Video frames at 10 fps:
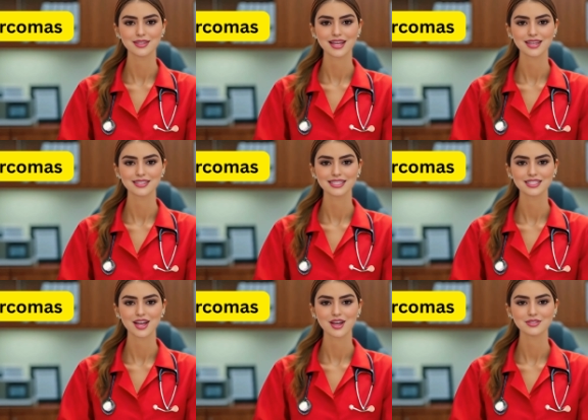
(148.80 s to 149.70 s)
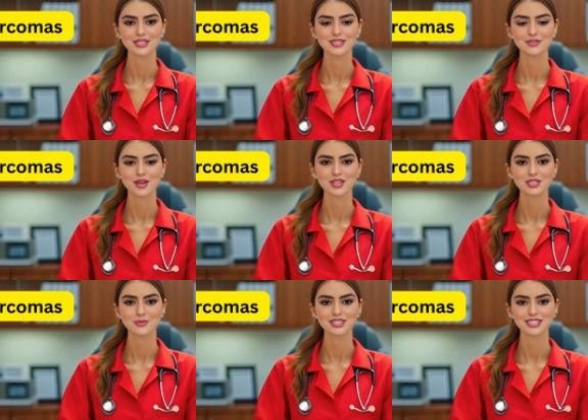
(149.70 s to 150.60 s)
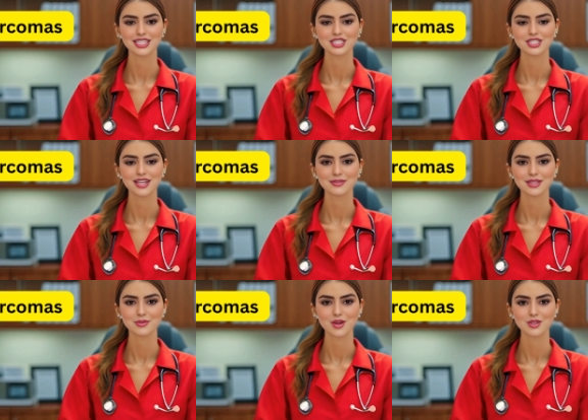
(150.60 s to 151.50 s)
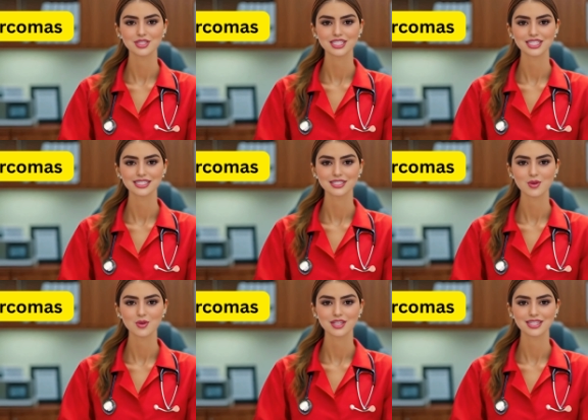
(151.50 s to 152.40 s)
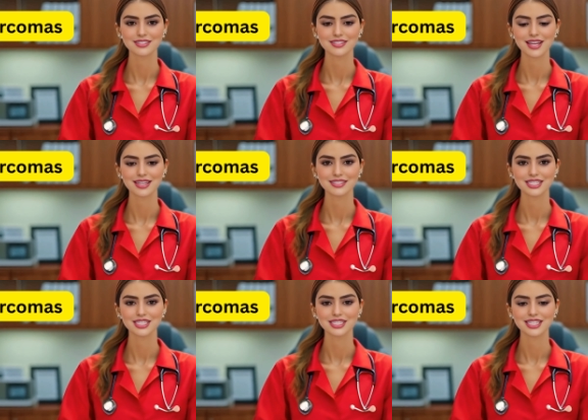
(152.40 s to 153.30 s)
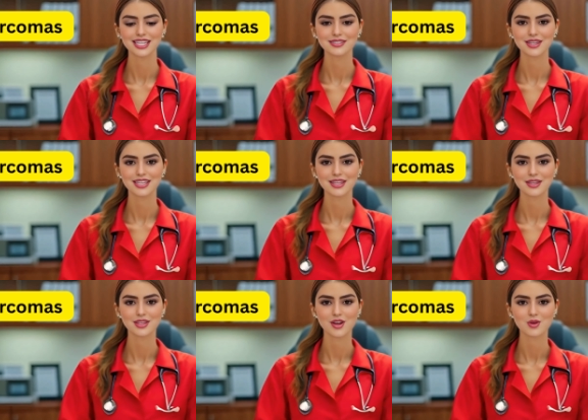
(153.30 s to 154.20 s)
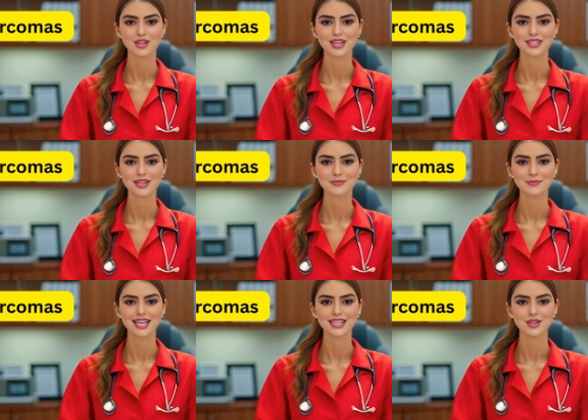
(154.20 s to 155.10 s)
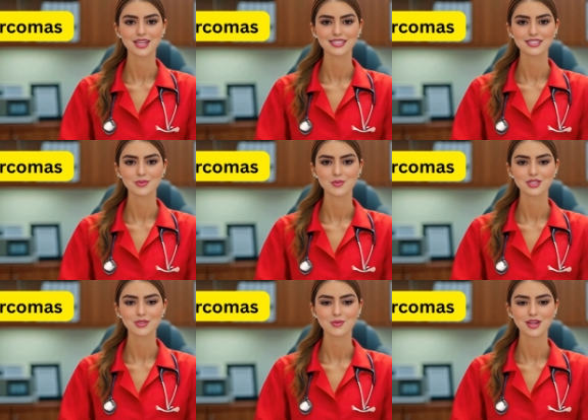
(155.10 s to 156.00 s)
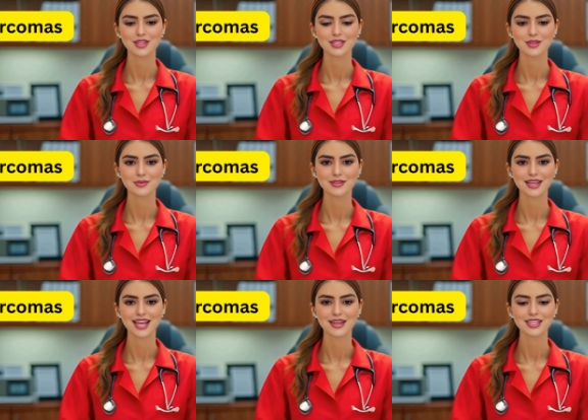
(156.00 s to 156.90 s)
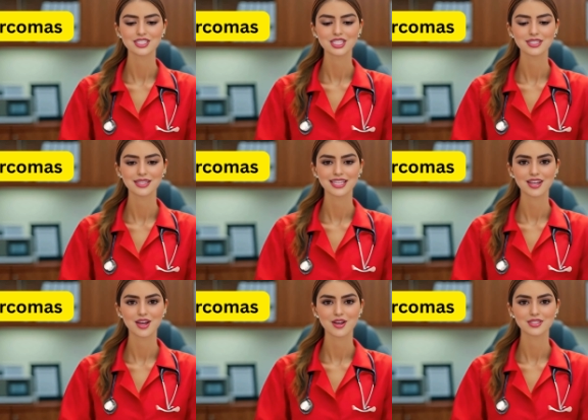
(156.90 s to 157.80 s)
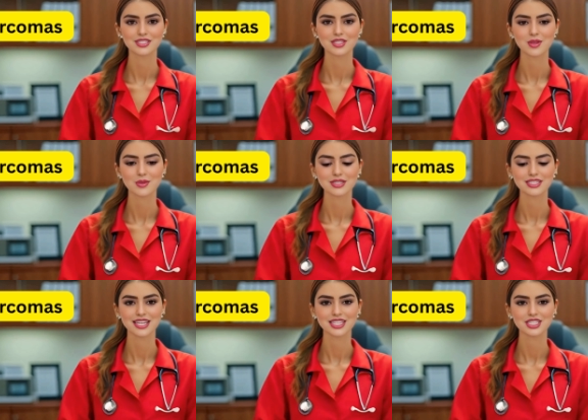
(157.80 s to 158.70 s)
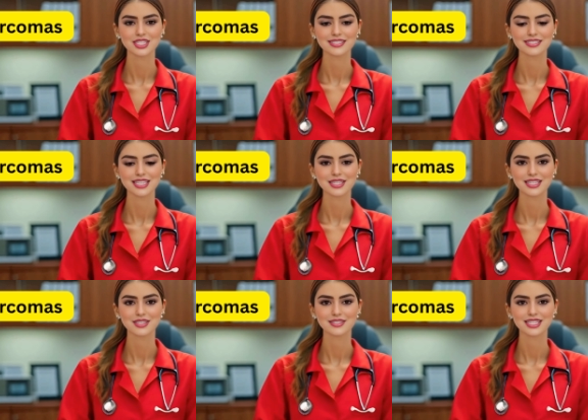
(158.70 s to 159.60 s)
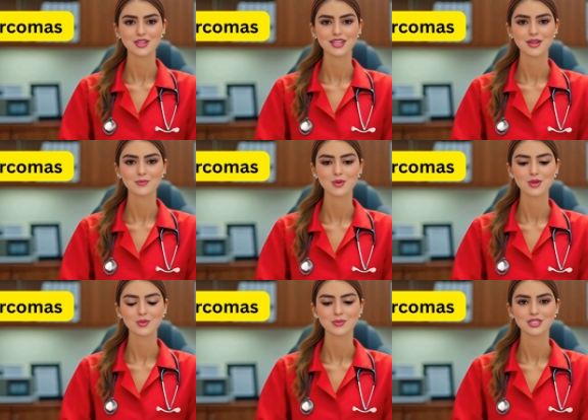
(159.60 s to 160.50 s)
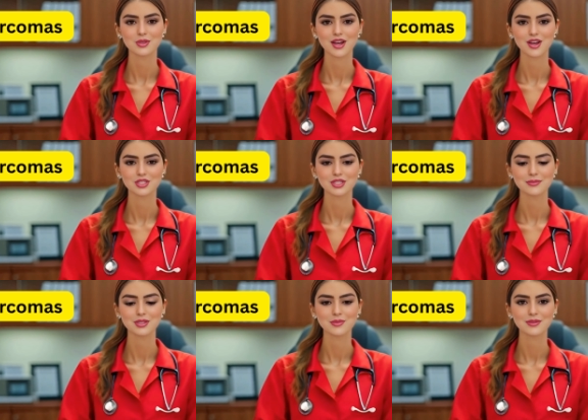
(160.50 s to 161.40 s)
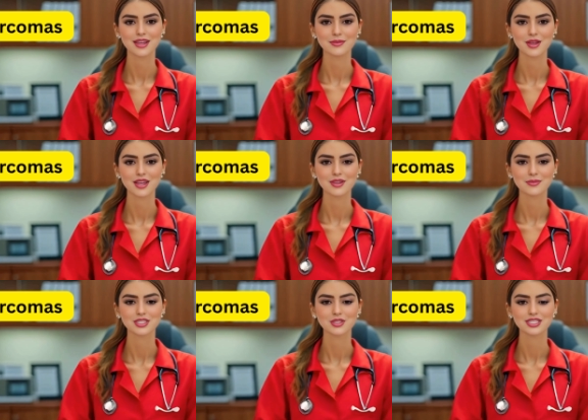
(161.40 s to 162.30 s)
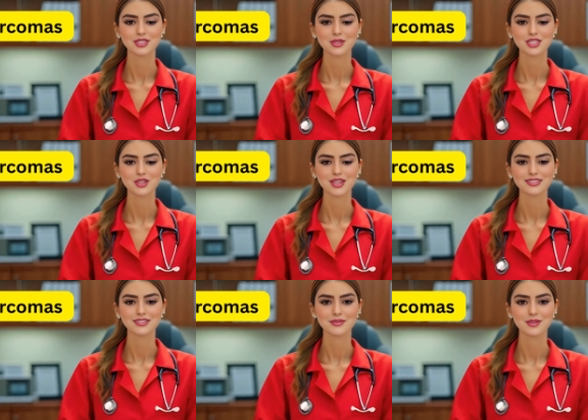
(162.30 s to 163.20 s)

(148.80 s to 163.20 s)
This often involves resection of involved adjacent organs such as kidney, colon, pancreas, or spleen. Achieving an R0 resection significantly improves long-term survival and reduces recurrence.